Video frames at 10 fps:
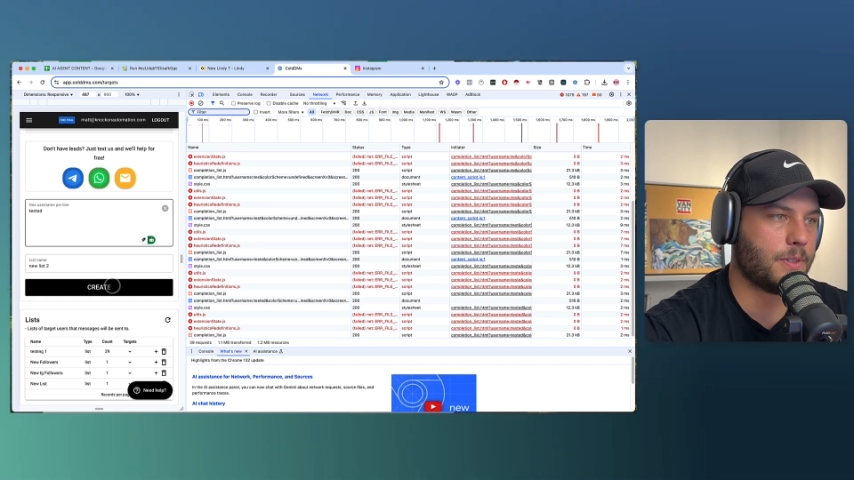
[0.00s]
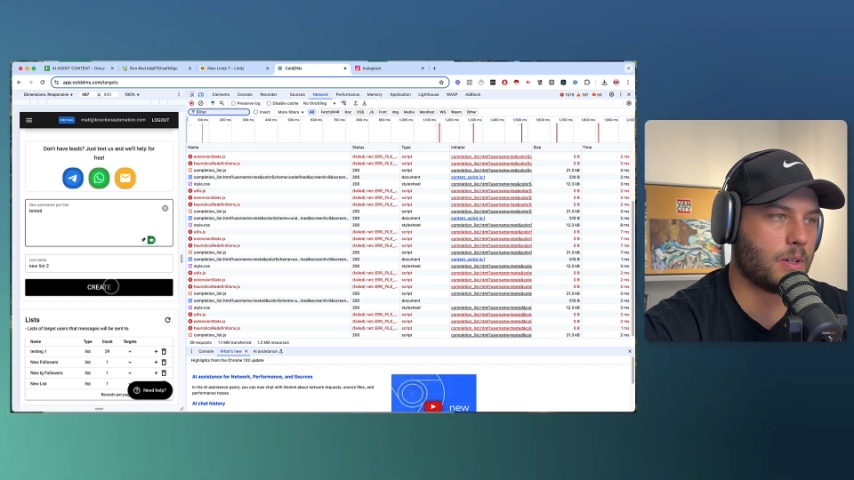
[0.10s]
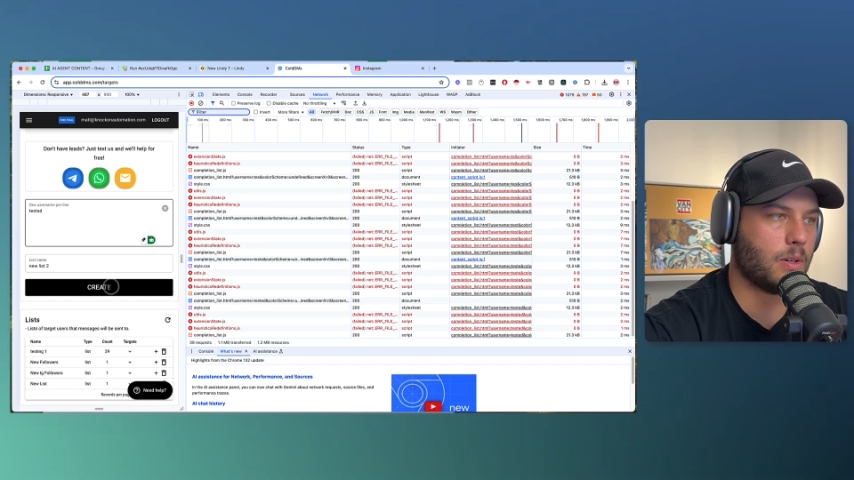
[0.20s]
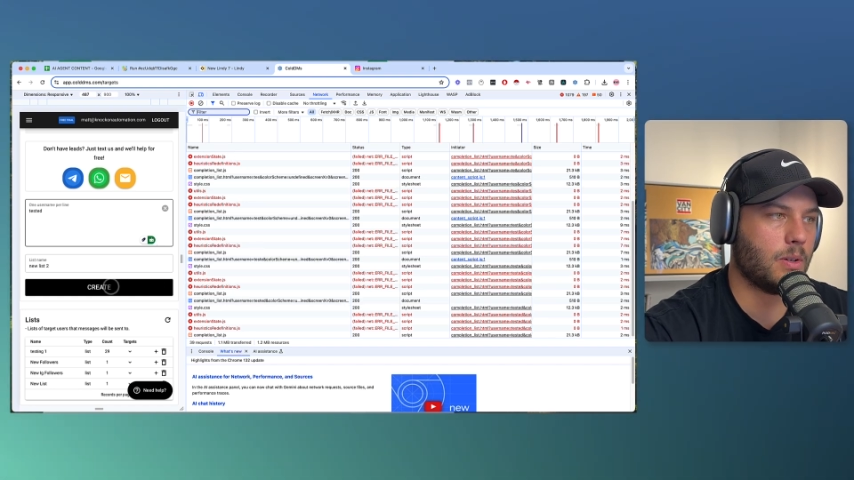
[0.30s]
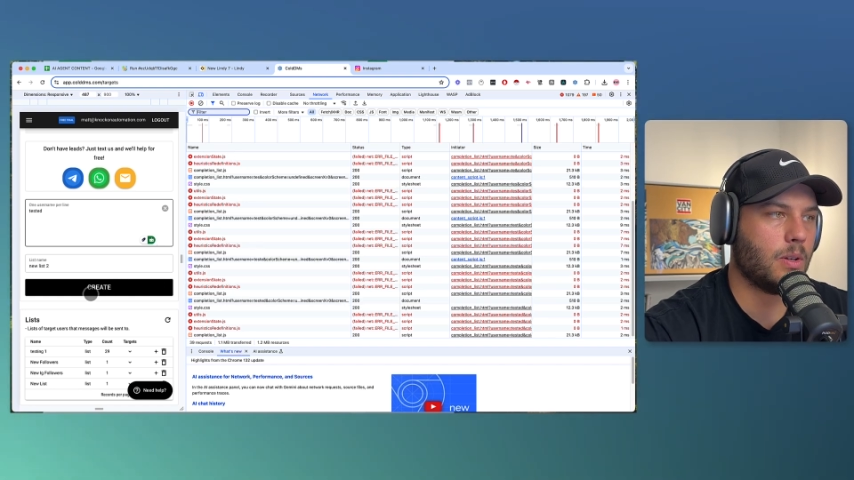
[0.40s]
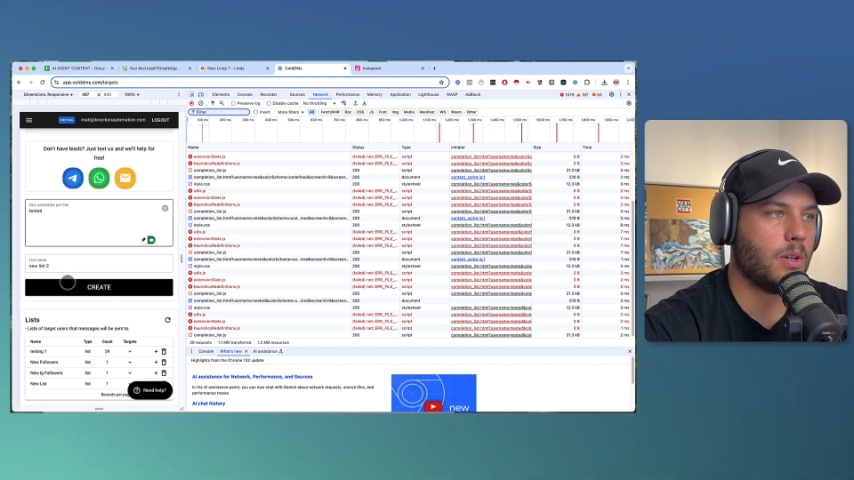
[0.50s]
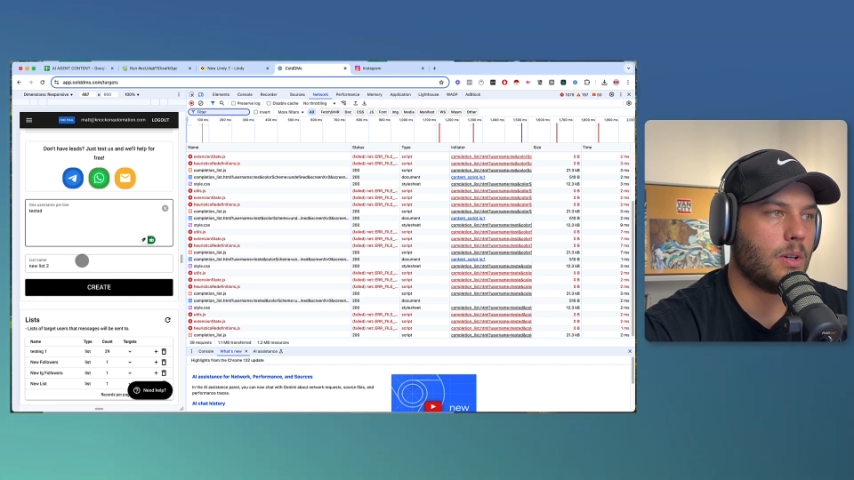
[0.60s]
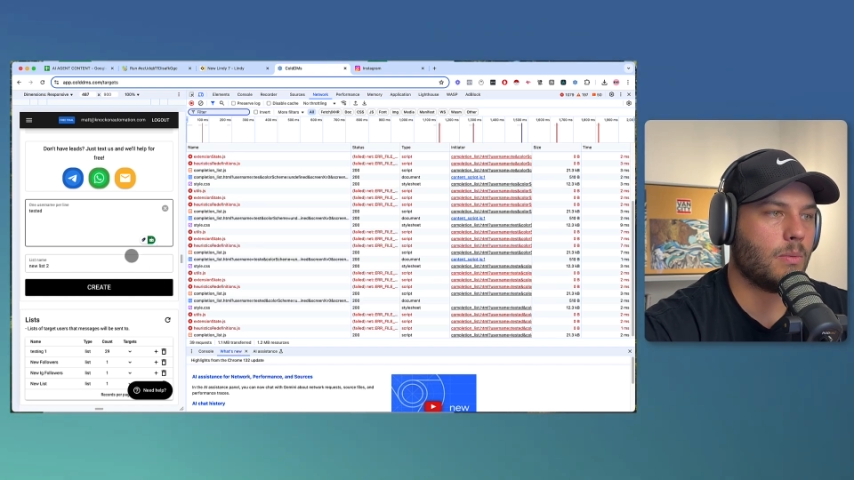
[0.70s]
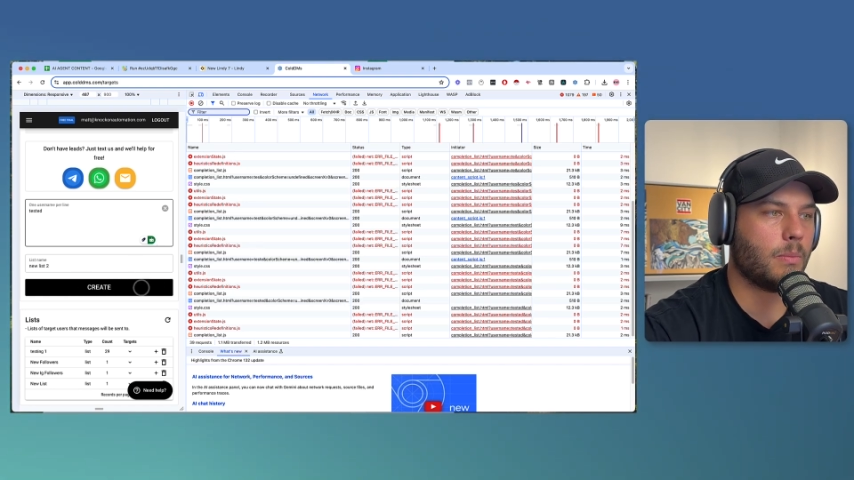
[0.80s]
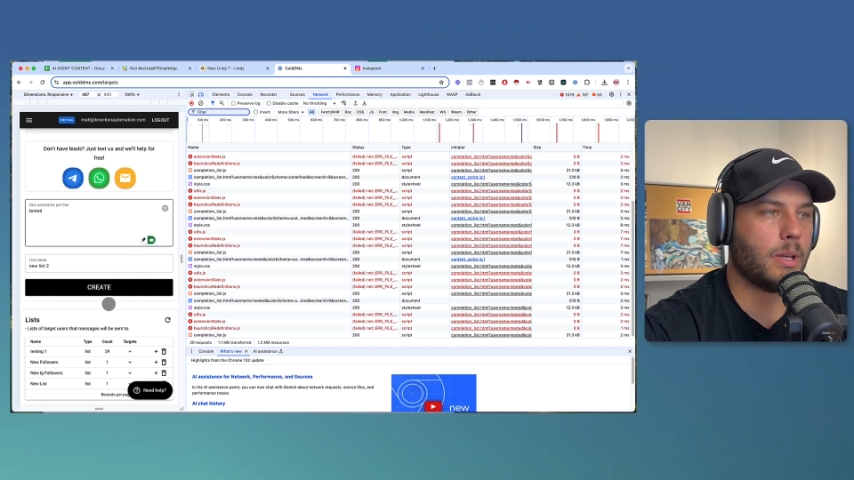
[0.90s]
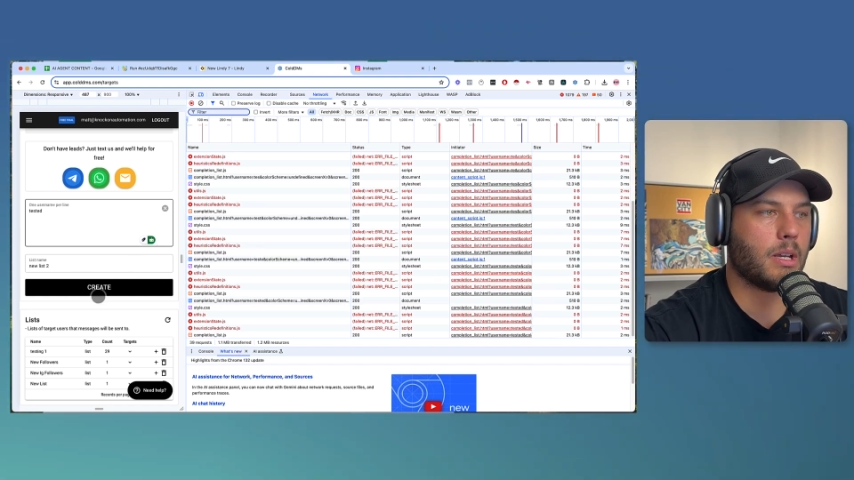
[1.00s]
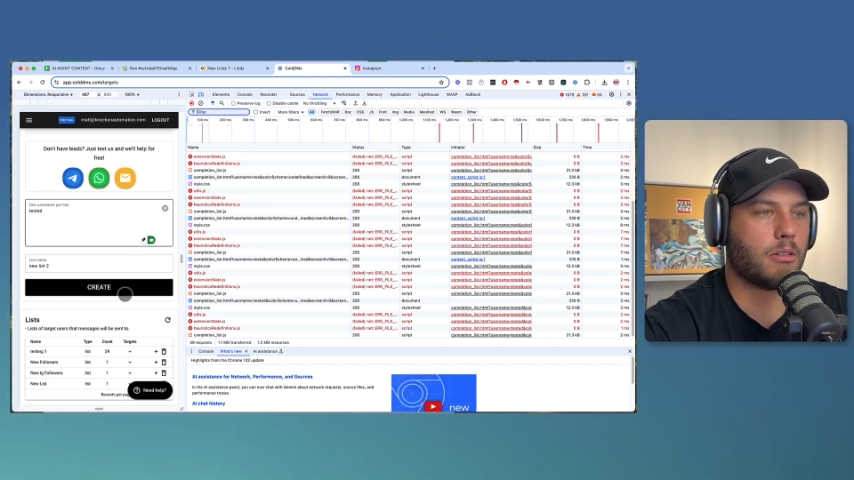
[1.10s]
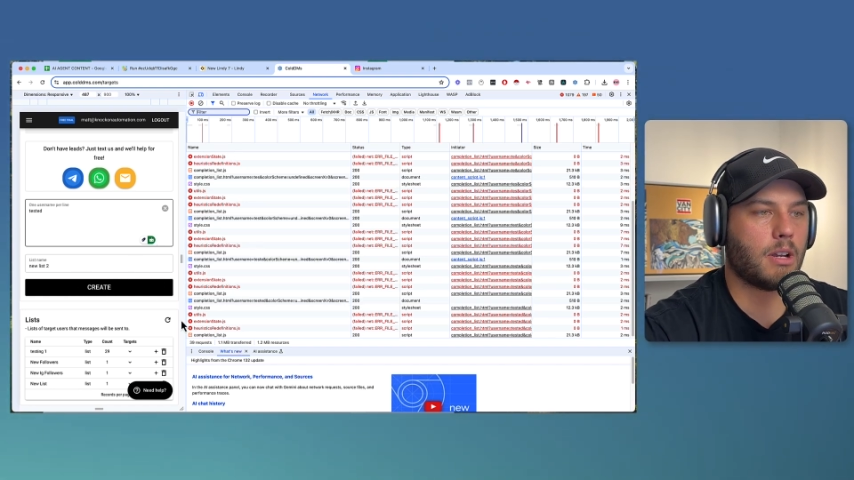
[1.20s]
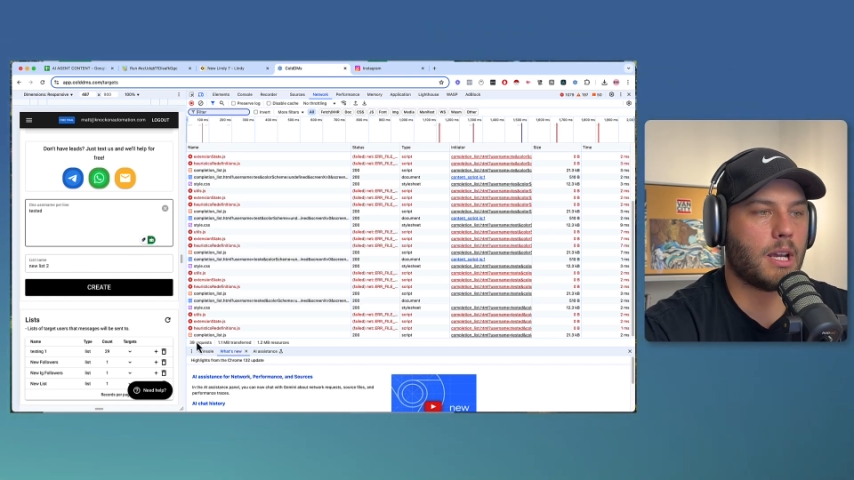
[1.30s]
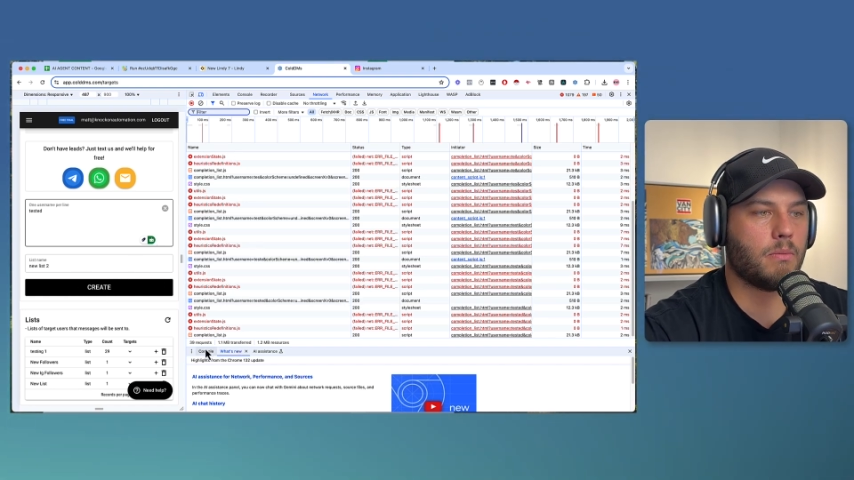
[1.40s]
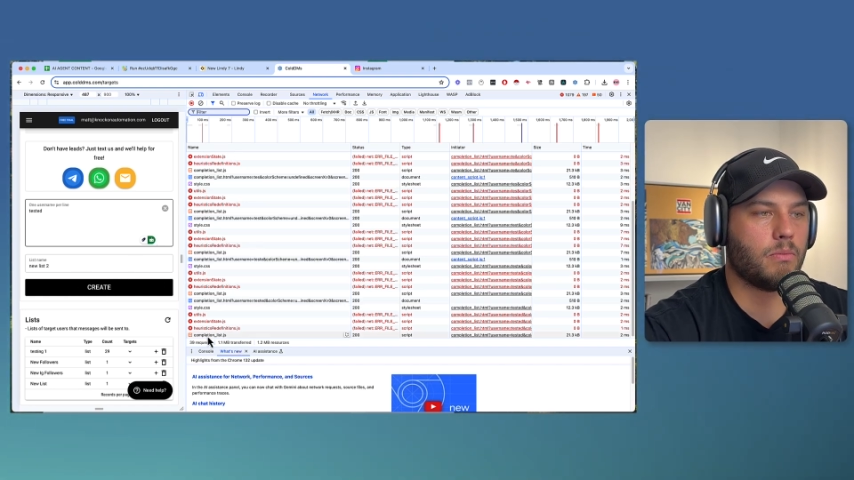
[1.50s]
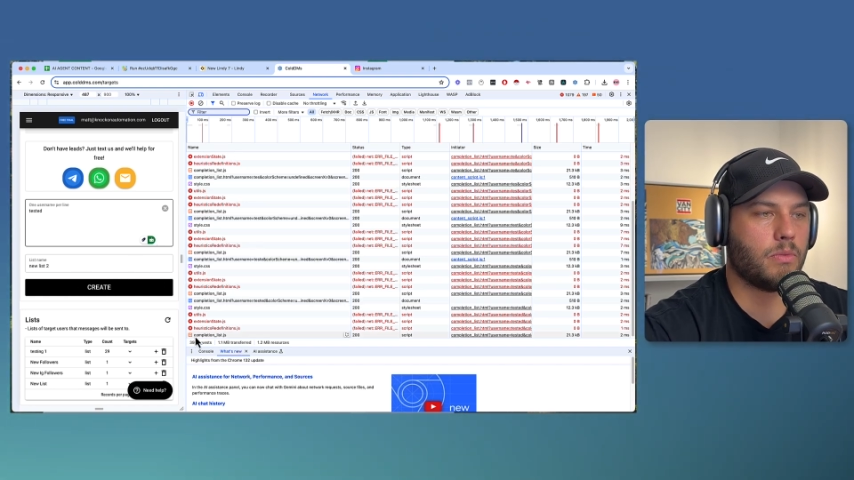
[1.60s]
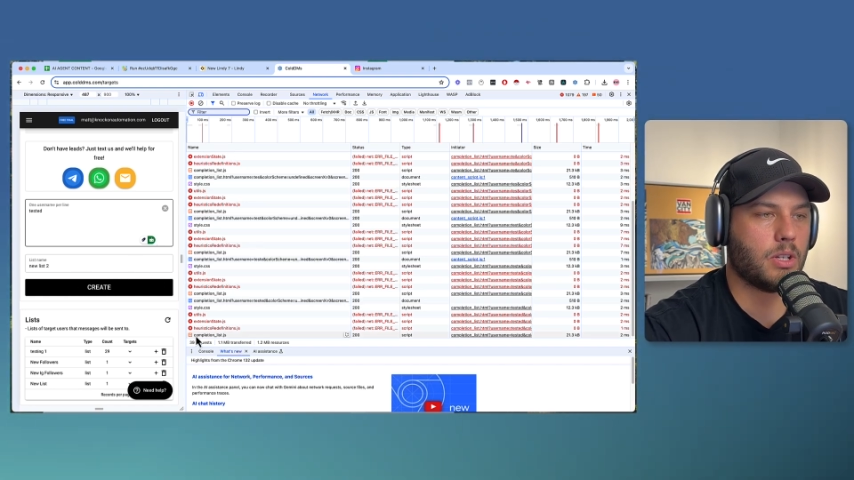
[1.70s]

So when we hit create,